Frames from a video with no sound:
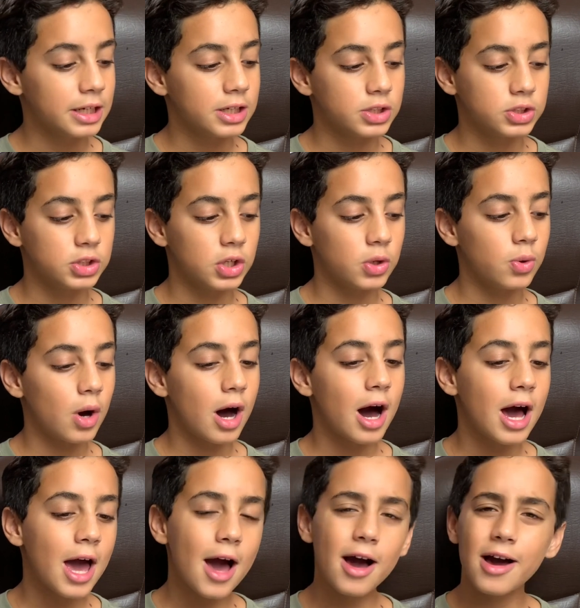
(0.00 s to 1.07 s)
So I
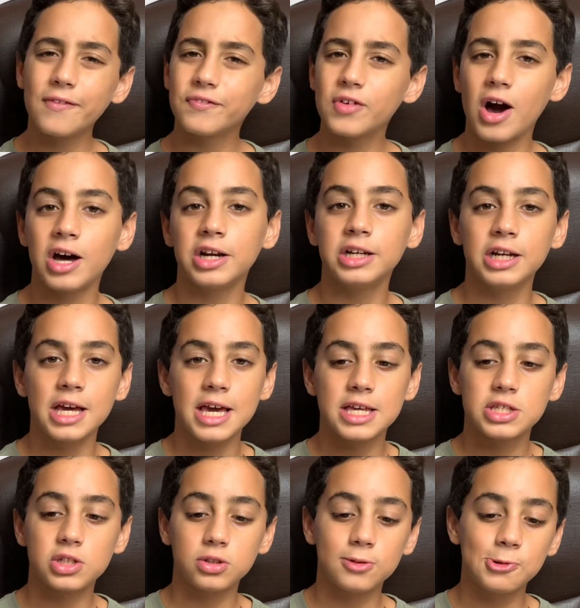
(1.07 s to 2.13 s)
have gotten a
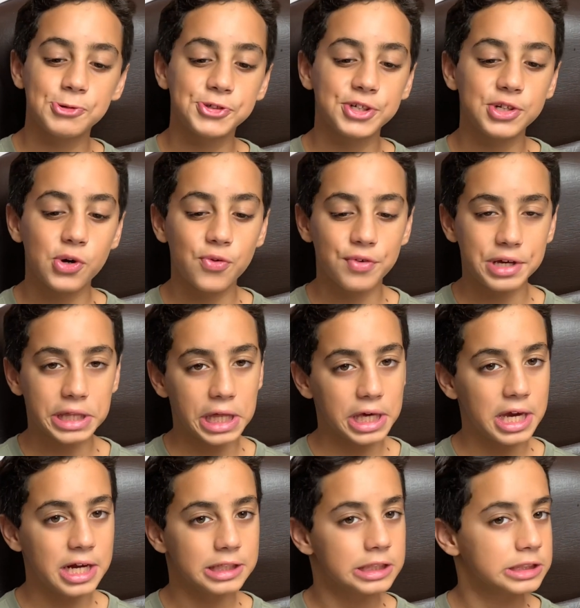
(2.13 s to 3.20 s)
solution over the
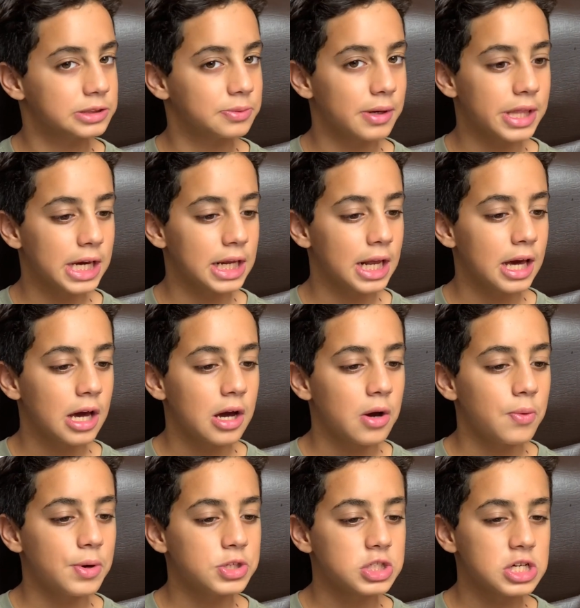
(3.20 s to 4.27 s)
years with it,
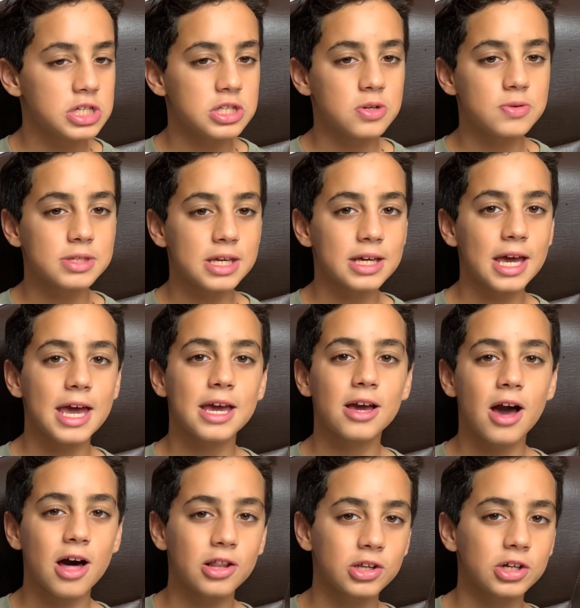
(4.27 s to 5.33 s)
which is using a
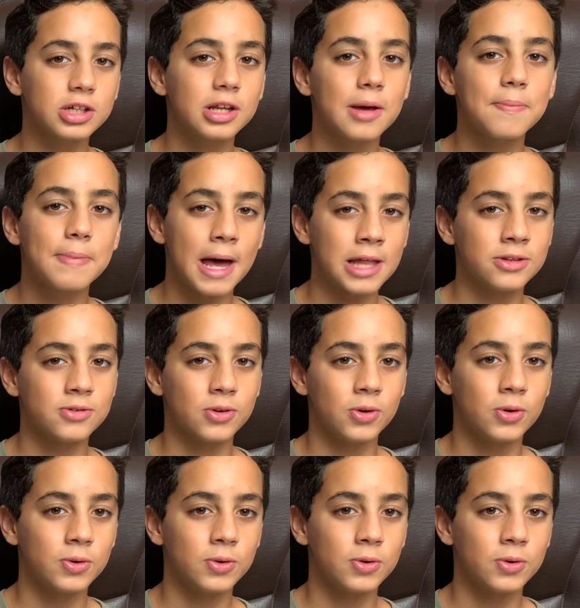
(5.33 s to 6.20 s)
colored pencil,